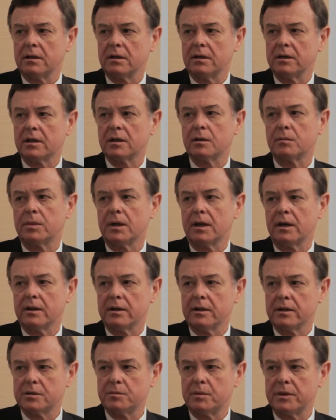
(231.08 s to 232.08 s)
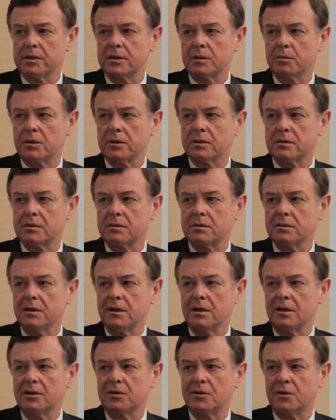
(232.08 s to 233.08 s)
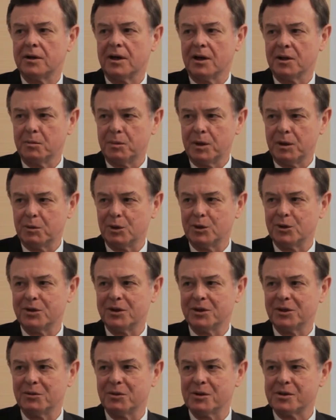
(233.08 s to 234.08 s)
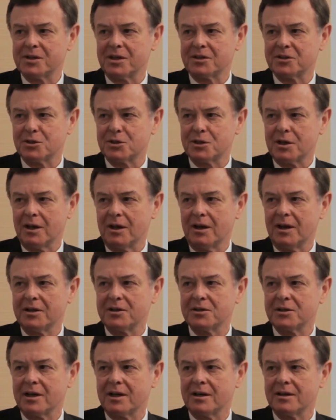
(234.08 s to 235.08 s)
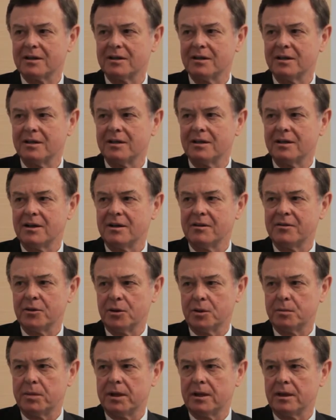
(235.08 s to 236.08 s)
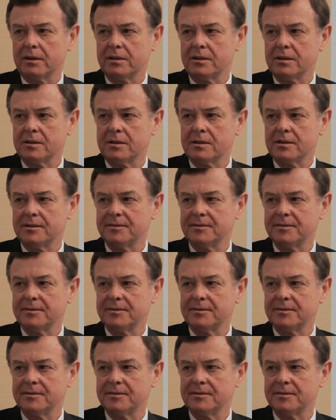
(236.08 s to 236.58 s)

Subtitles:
You can apply those principles to the other people you deal with, such as clients and third parties.